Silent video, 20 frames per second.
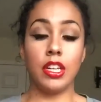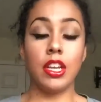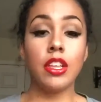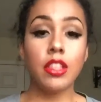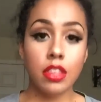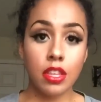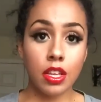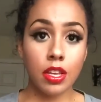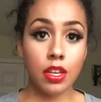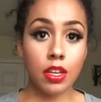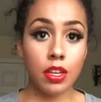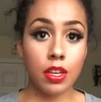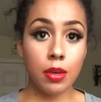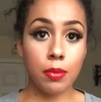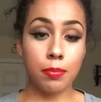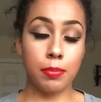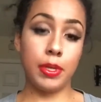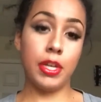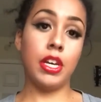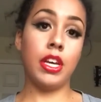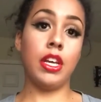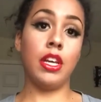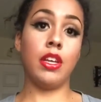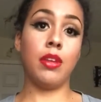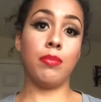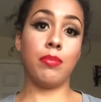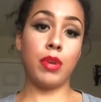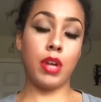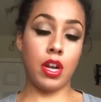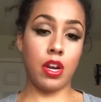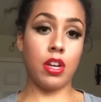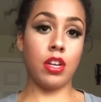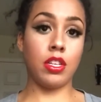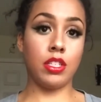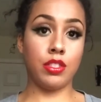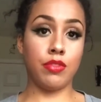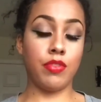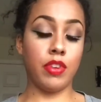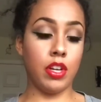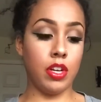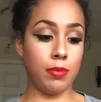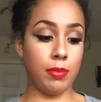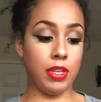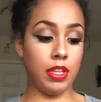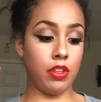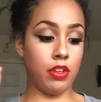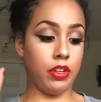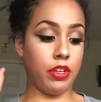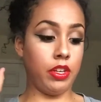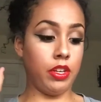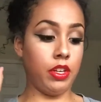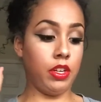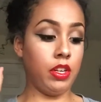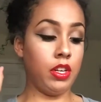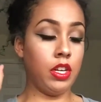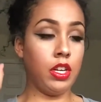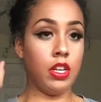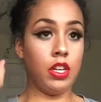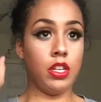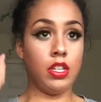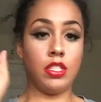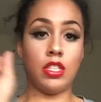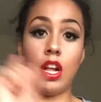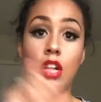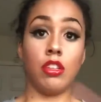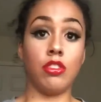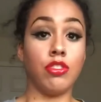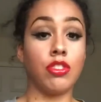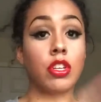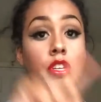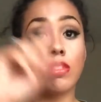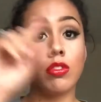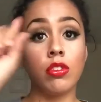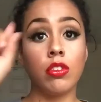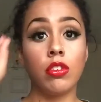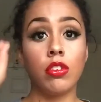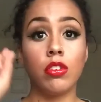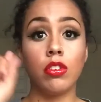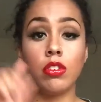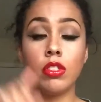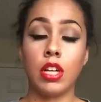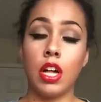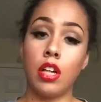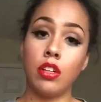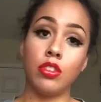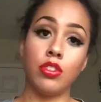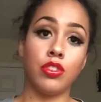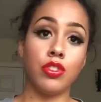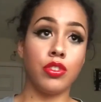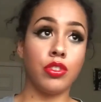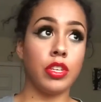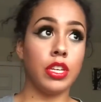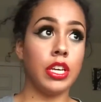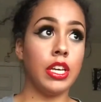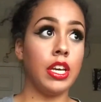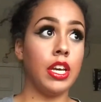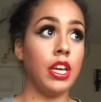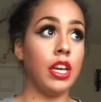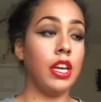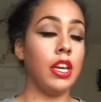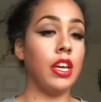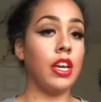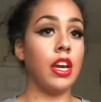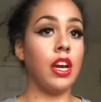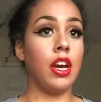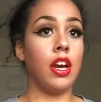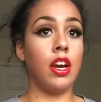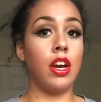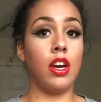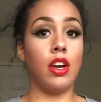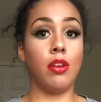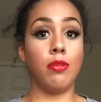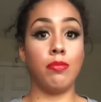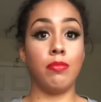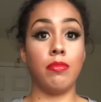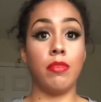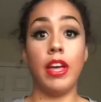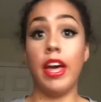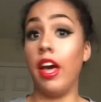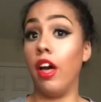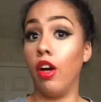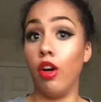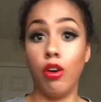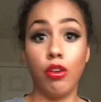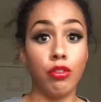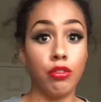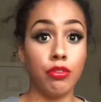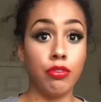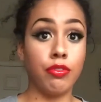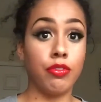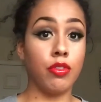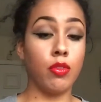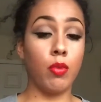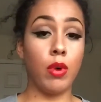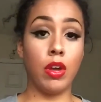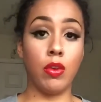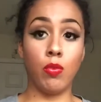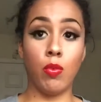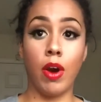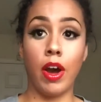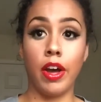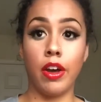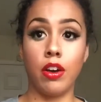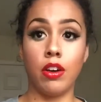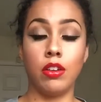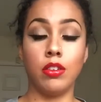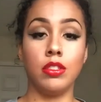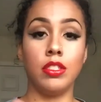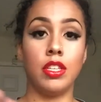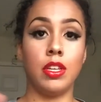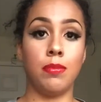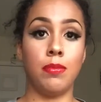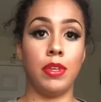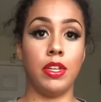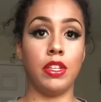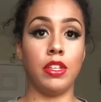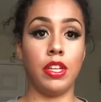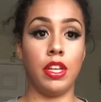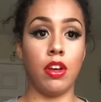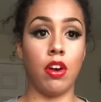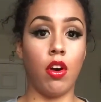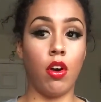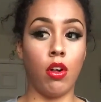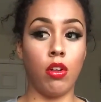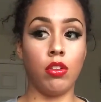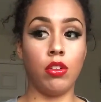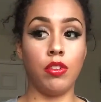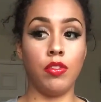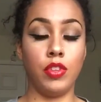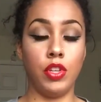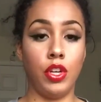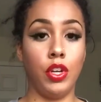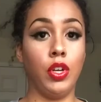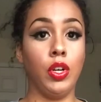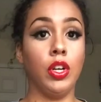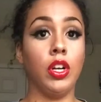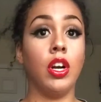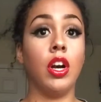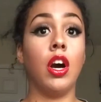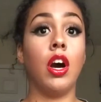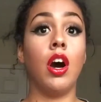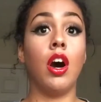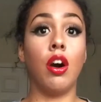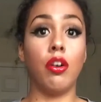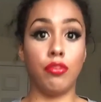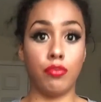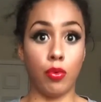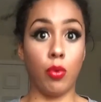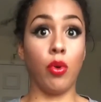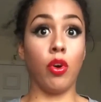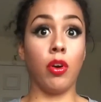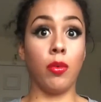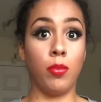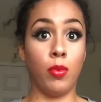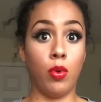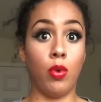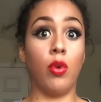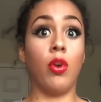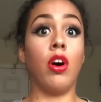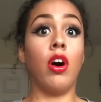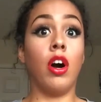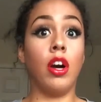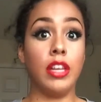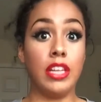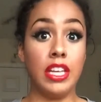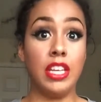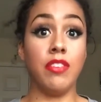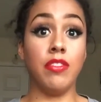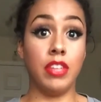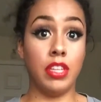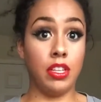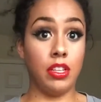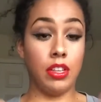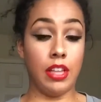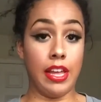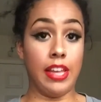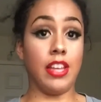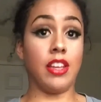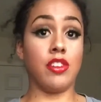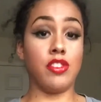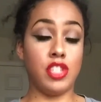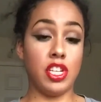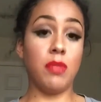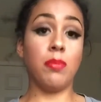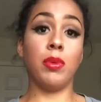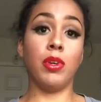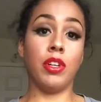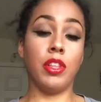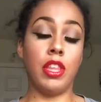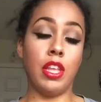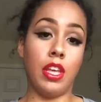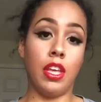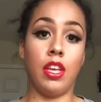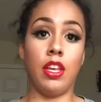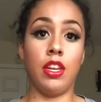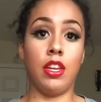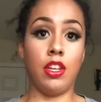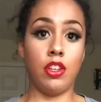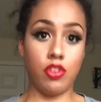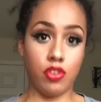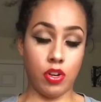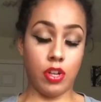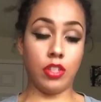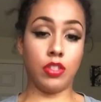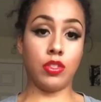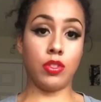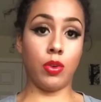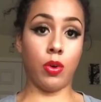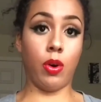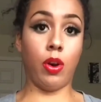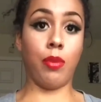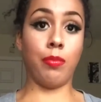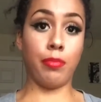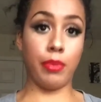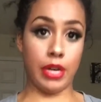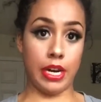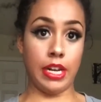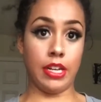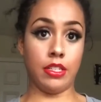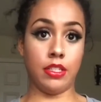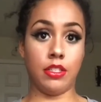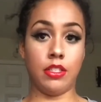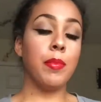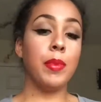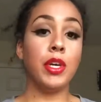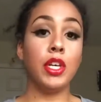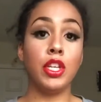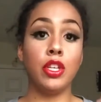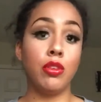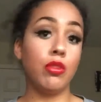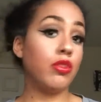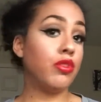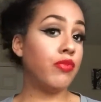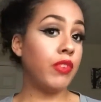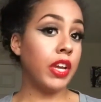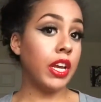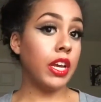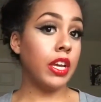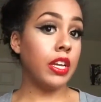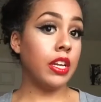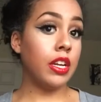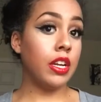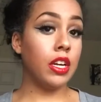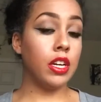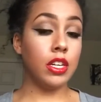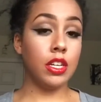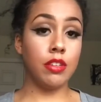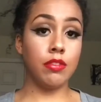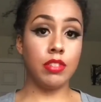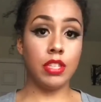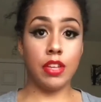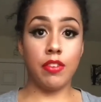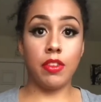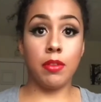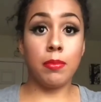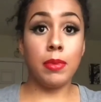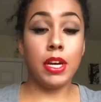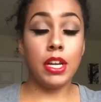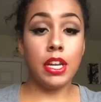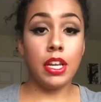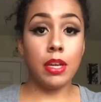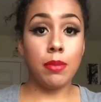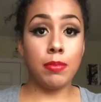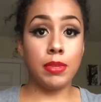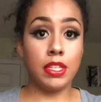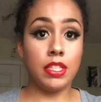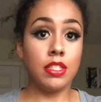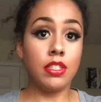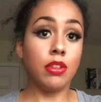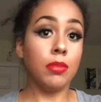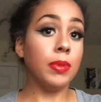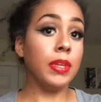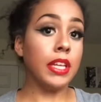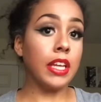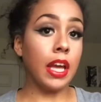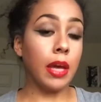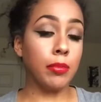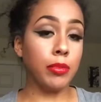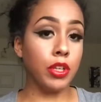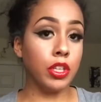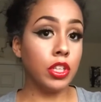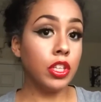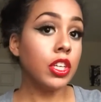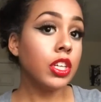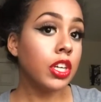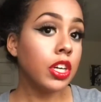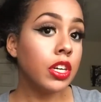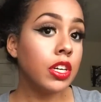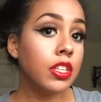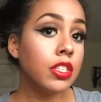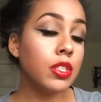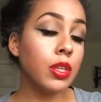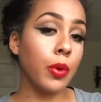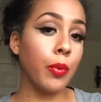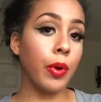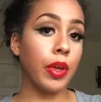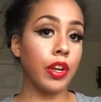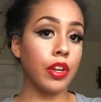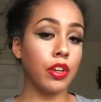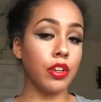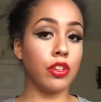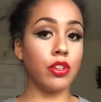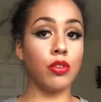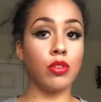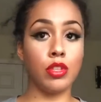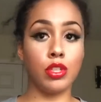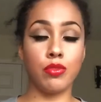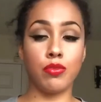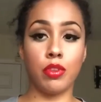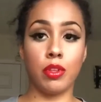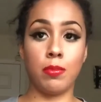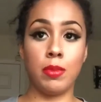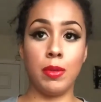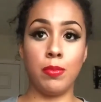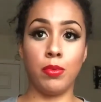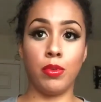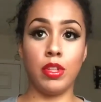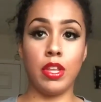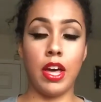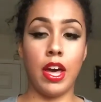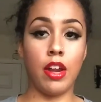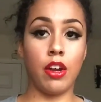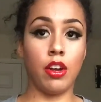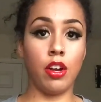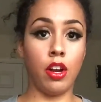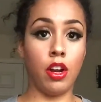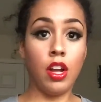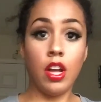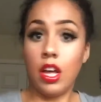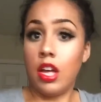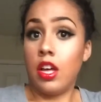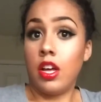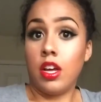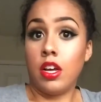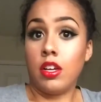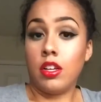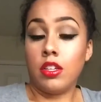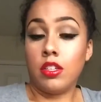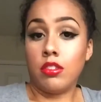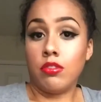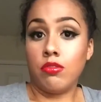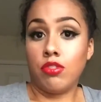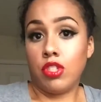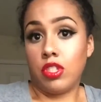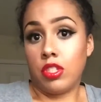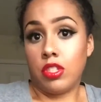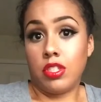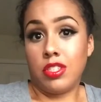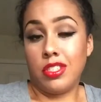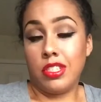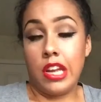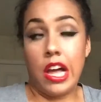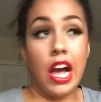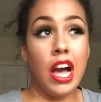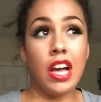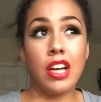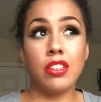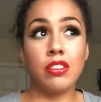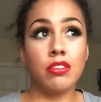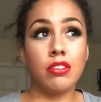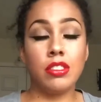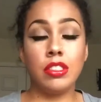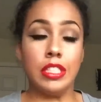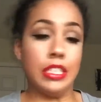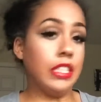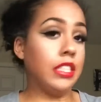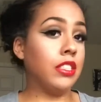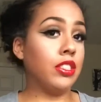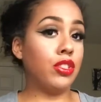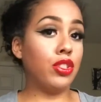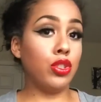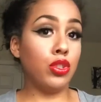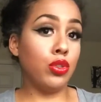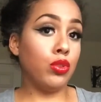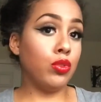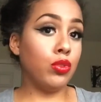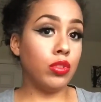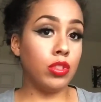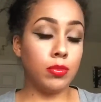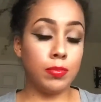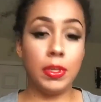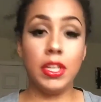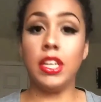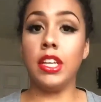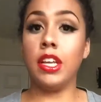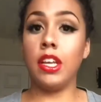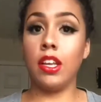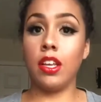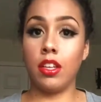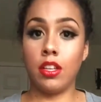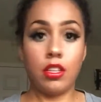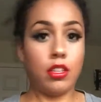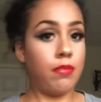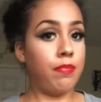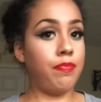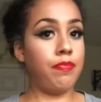nothing but products from either Dollar General, Dollar Tree, Elf, Wet n Wild, typically all of your affordable, even like cheaper than drugstore brands. I'm a huge fan of saving money but still being able to look good, so I wanted to do this for the people that are just not into spending